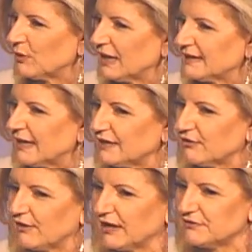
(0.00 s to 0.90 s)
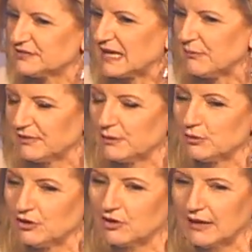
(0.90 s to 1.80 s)
will identify, have something
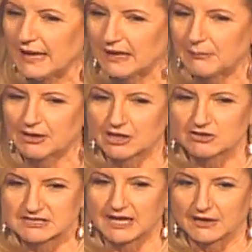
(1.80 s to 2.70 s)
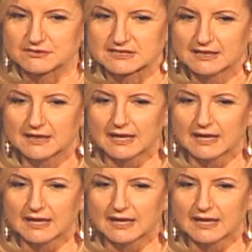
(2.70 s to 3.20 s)
we don't like about ourselves.